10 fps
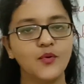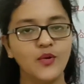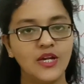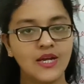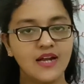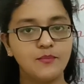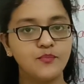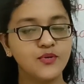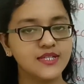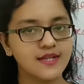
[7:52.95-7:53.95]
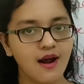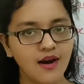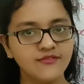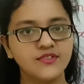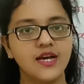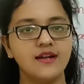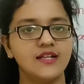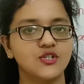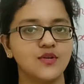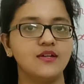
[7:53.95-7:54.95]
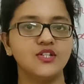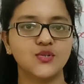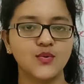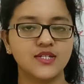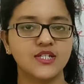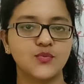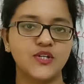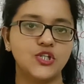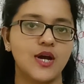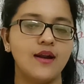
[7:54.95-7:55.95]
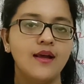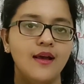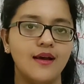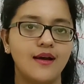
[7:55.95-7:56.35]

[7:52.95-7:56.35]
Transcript: we can preserve the natural resources which are